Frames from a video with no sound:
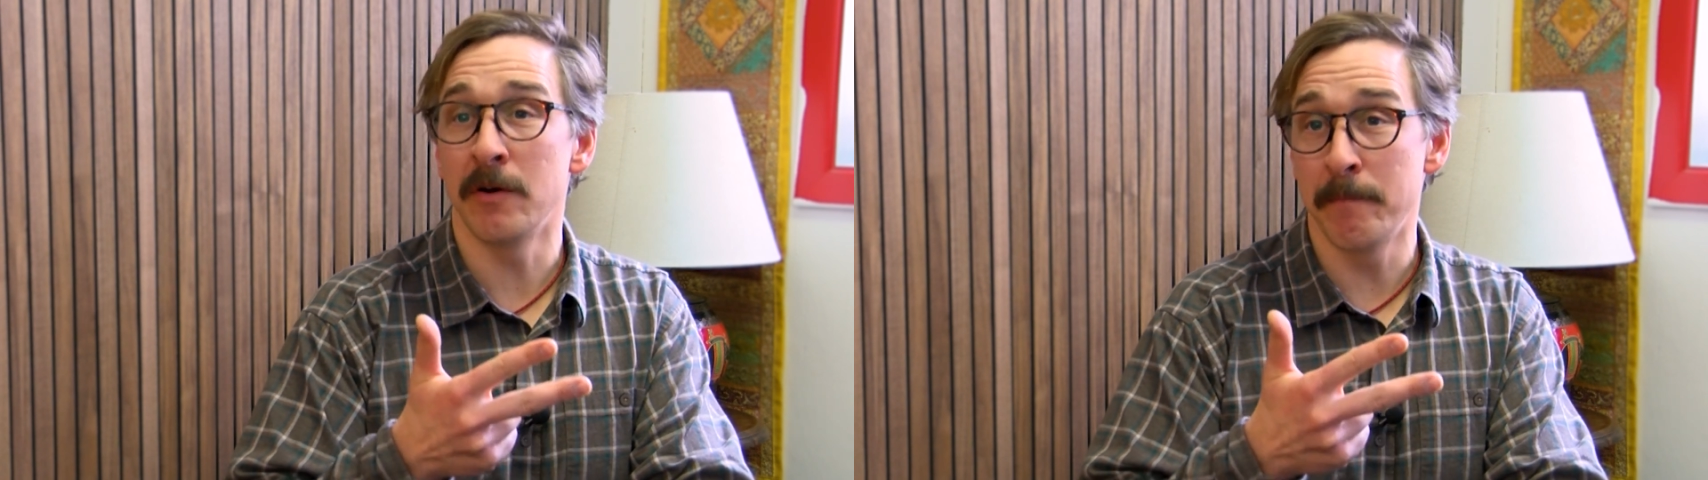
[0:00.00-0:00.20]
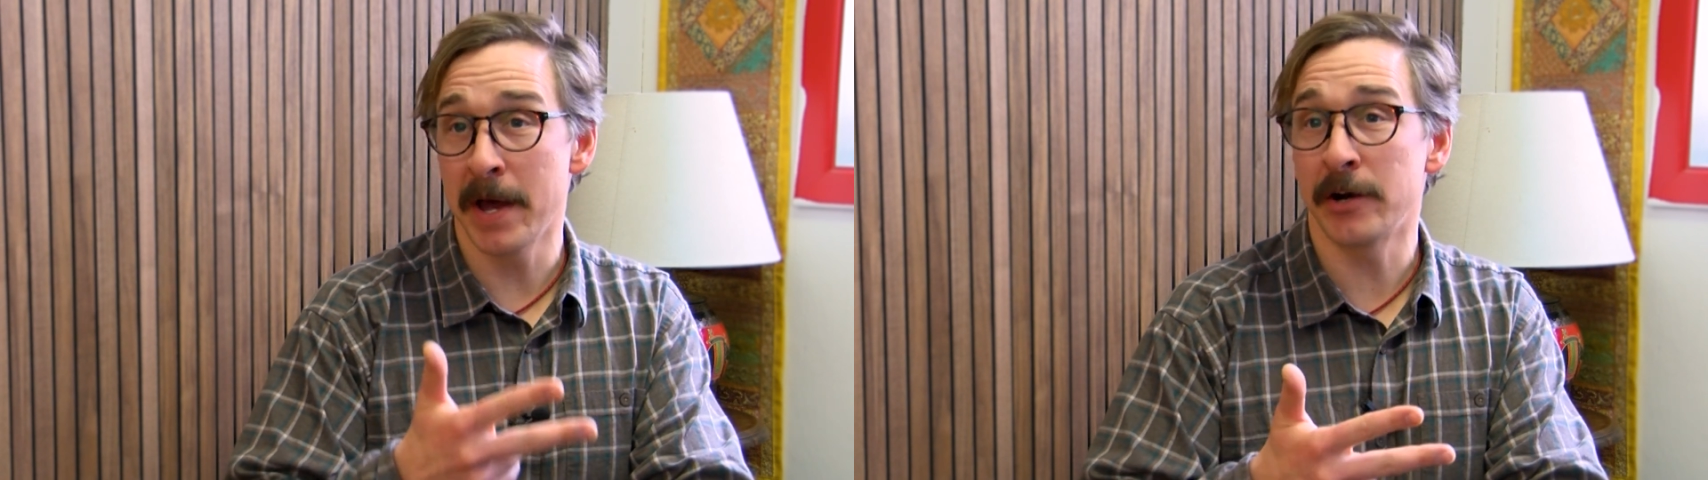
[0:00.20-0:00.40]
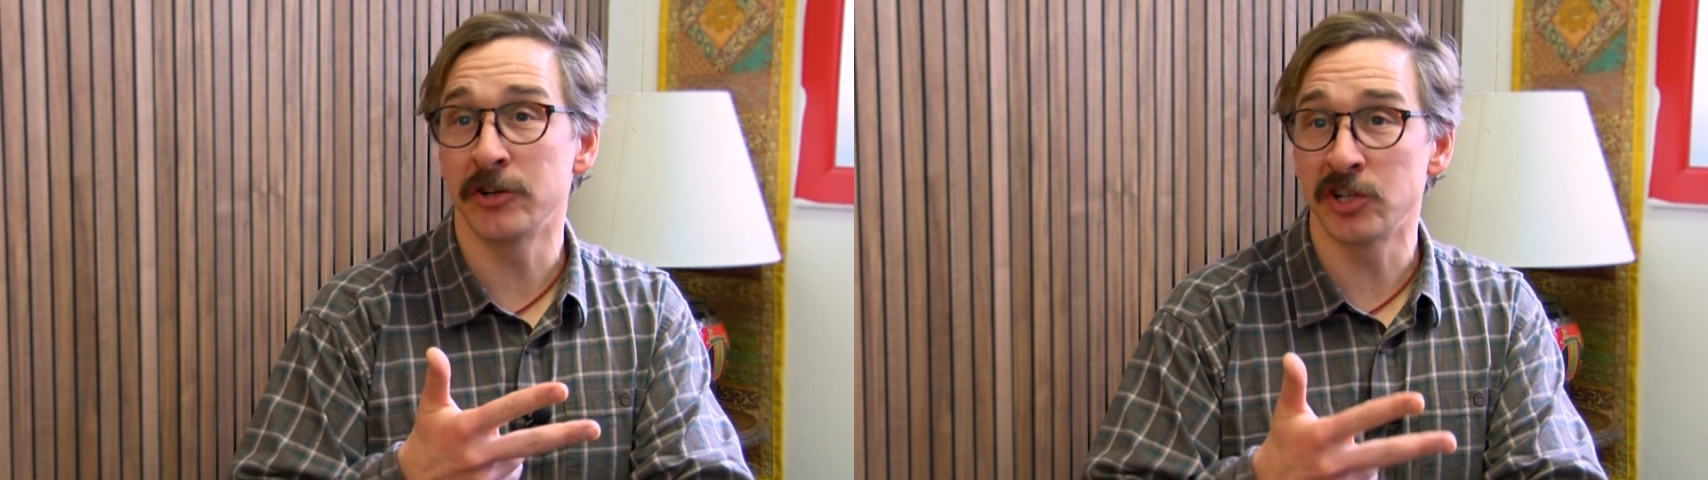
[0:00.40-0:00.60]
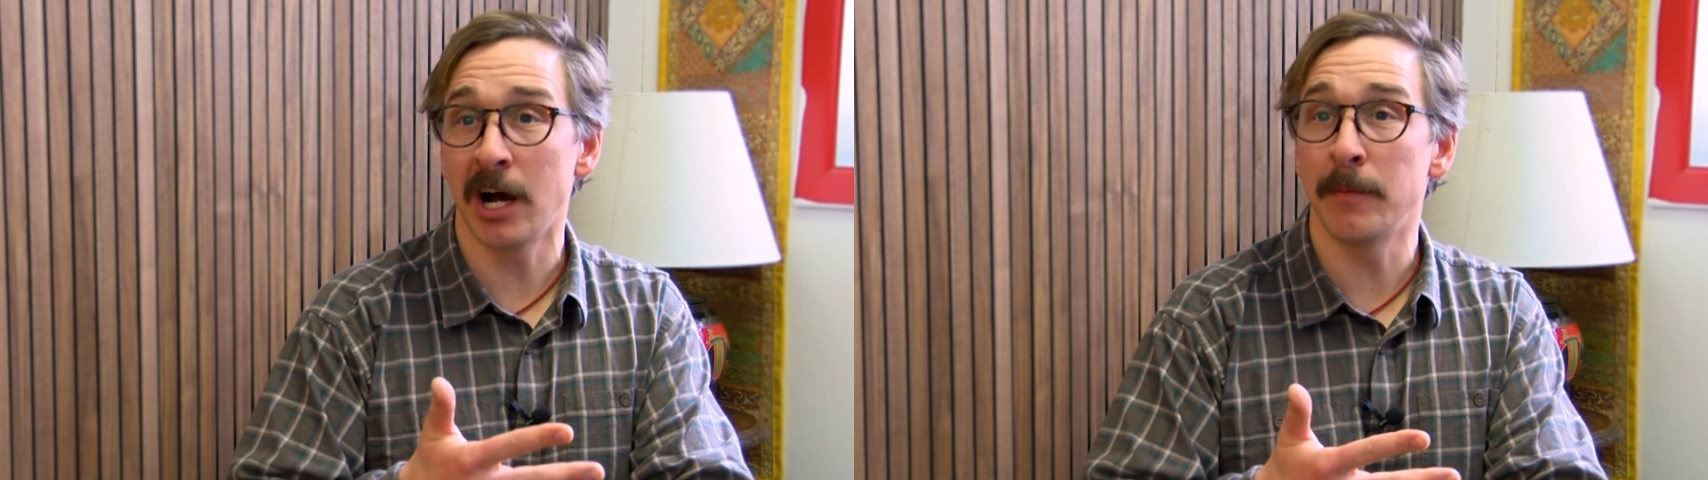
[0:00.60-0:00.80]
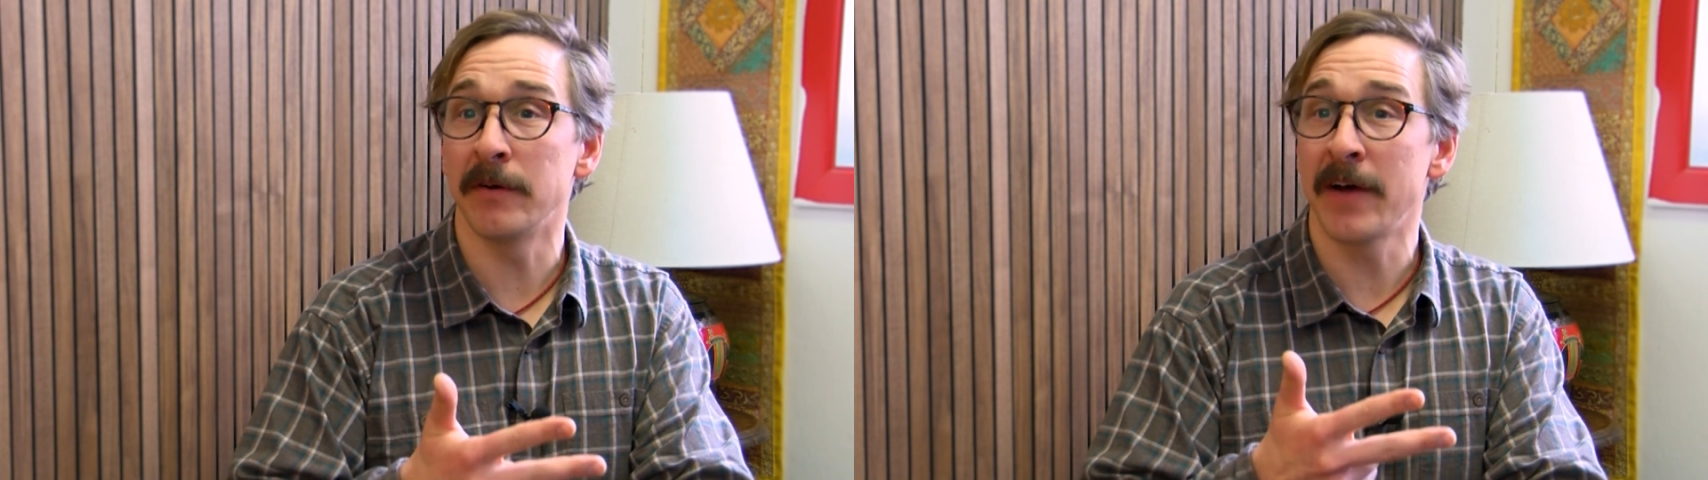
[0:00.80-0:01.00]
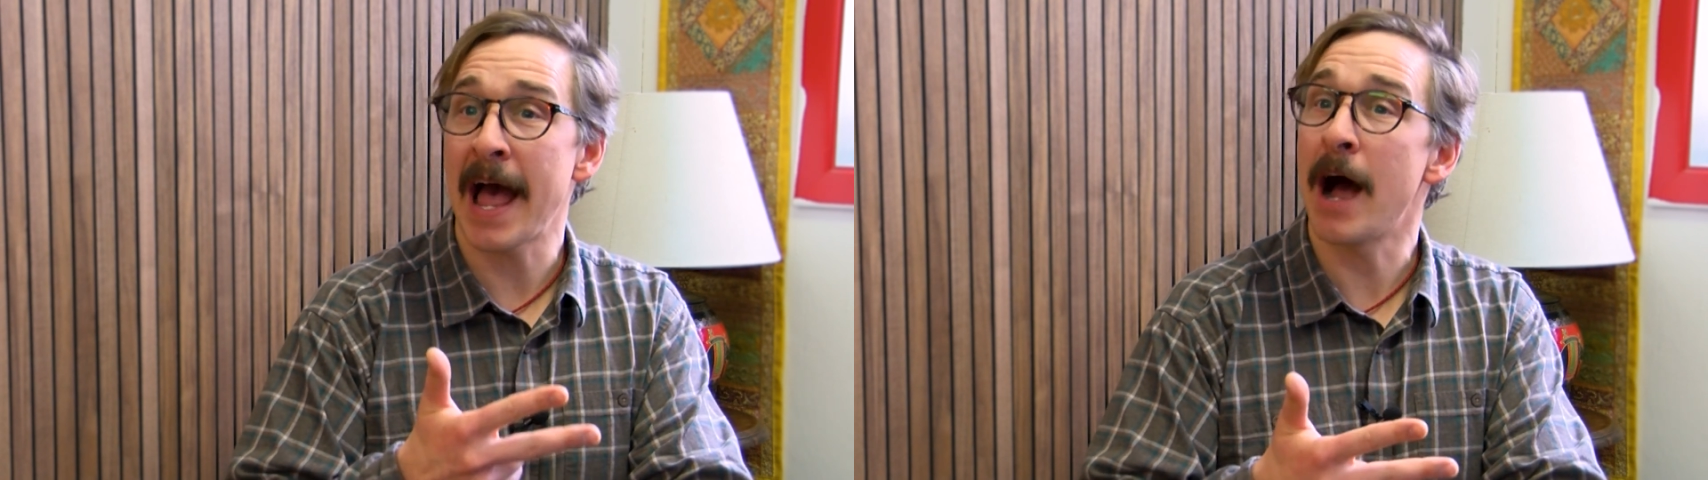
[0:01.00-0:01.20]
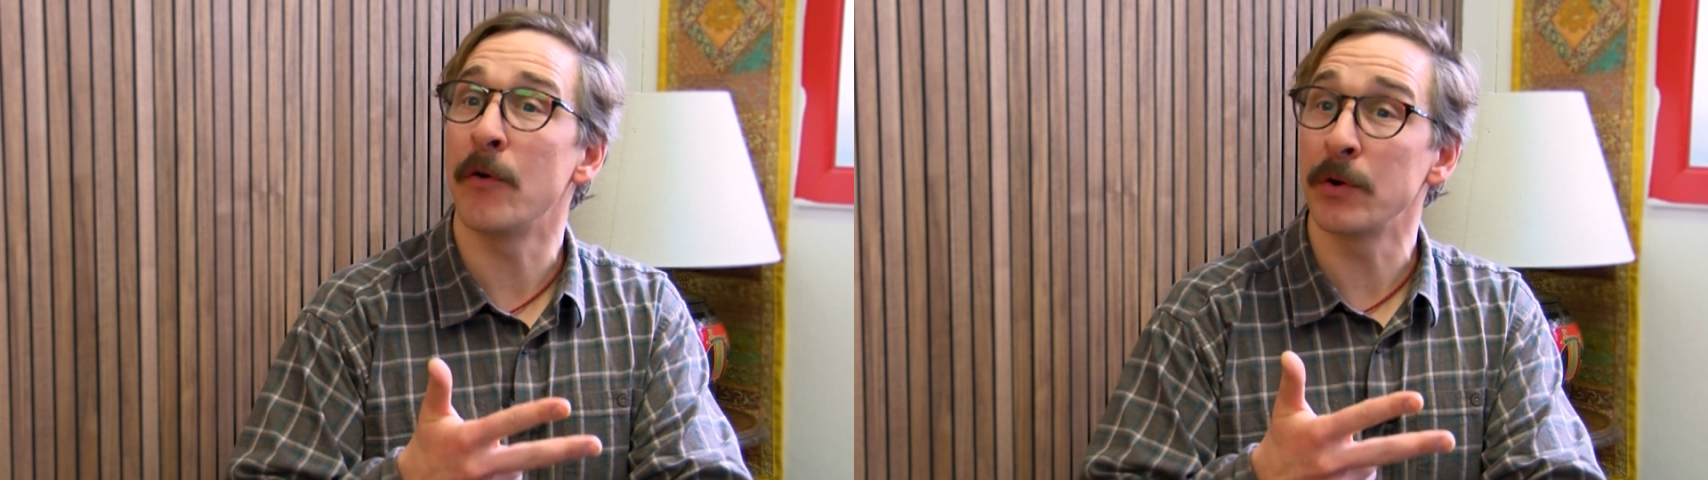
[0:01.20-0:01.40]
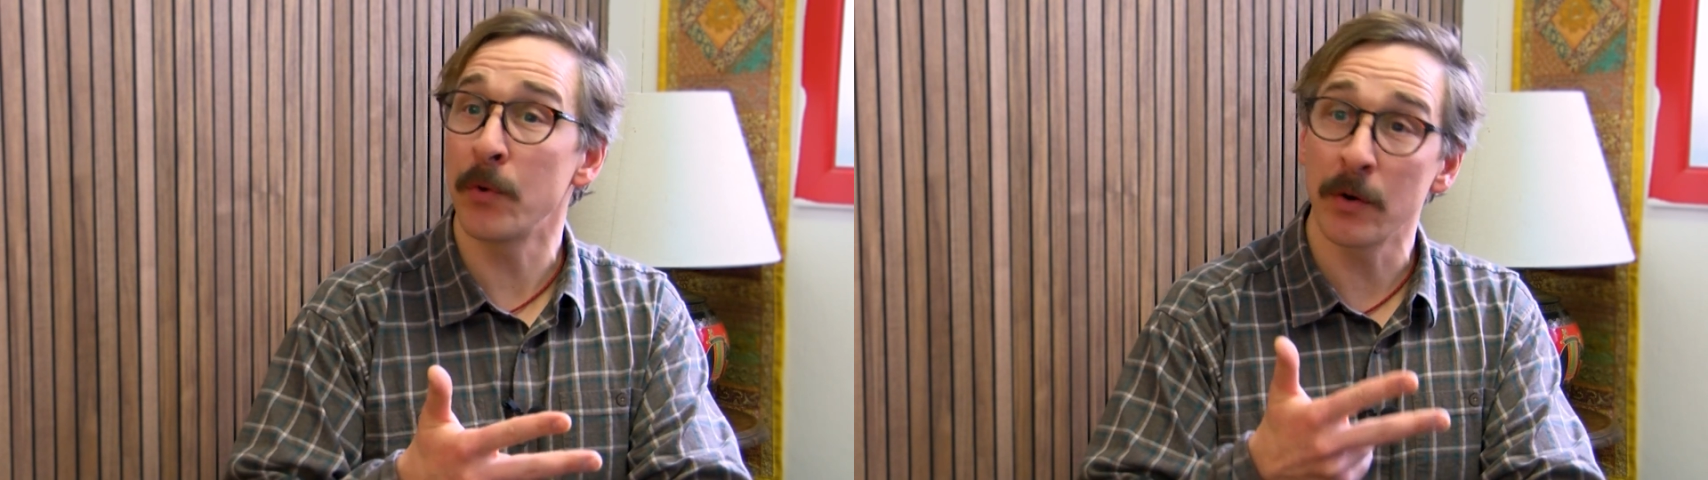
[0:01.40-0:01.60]
better job of how
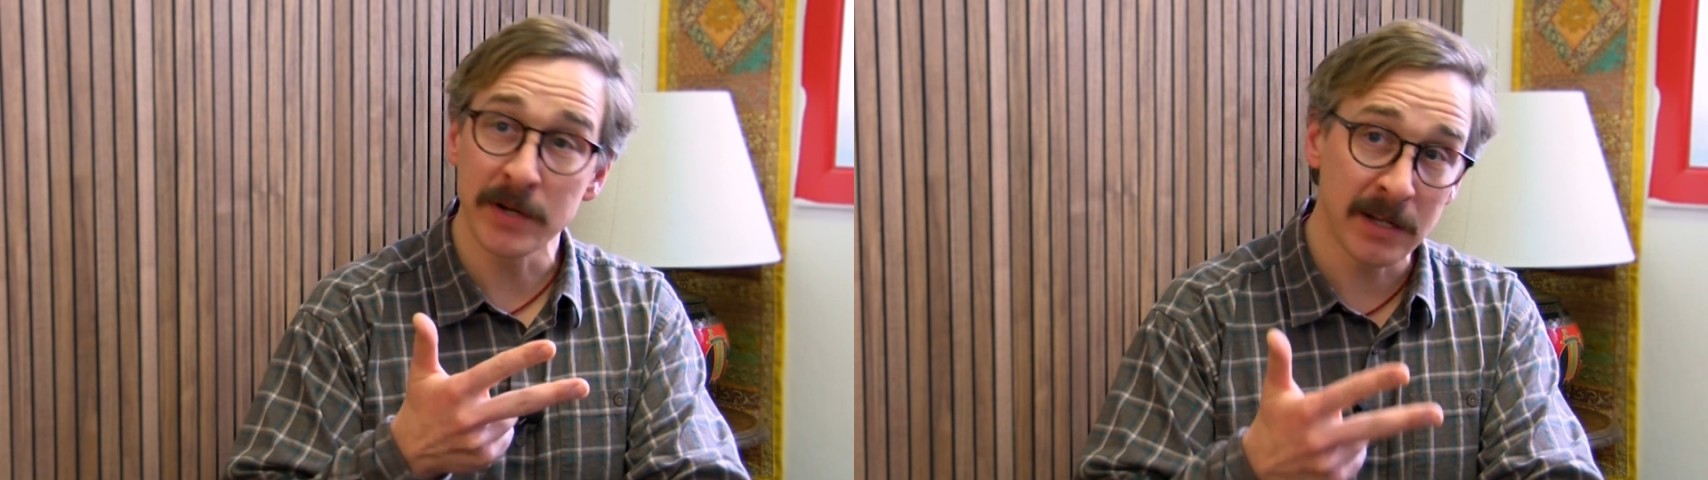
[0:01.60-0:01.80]
and where we